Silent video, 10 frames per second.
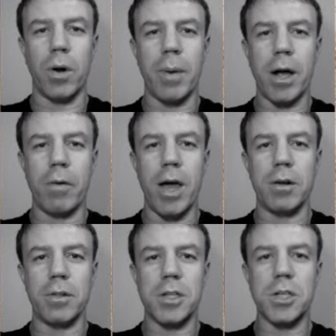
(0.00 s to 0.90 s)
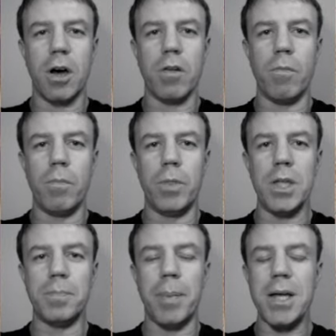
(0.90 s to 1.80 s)
want to muck around on this kind of
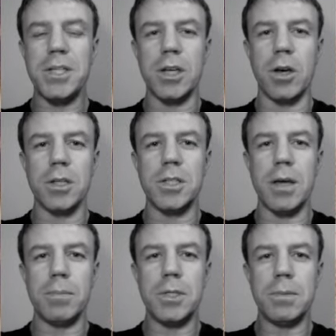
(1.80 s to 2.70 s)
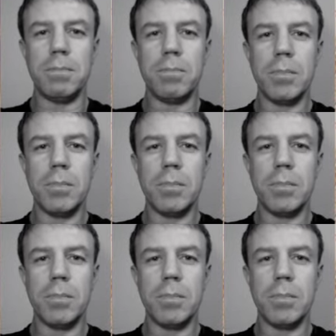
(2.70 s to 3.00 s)
these basic concepts.